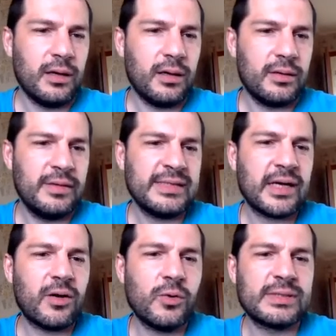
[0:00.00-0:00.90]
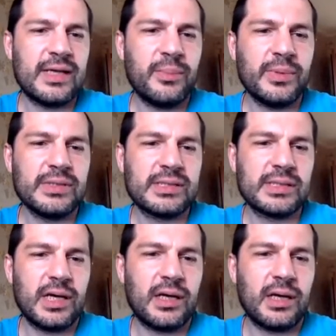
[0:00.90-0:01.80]
These are code examples
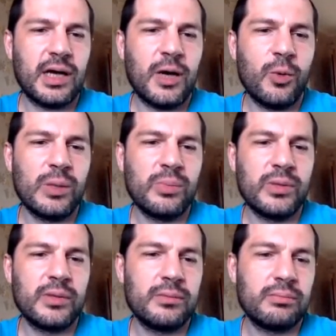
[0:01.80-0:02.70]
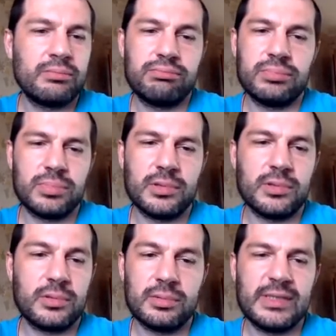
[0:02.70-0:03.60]
I will be
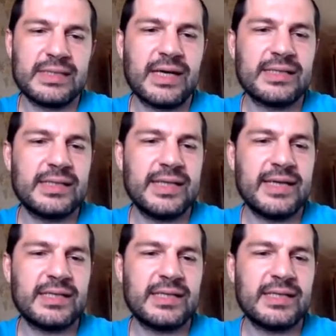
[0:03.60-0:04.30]
discussing tests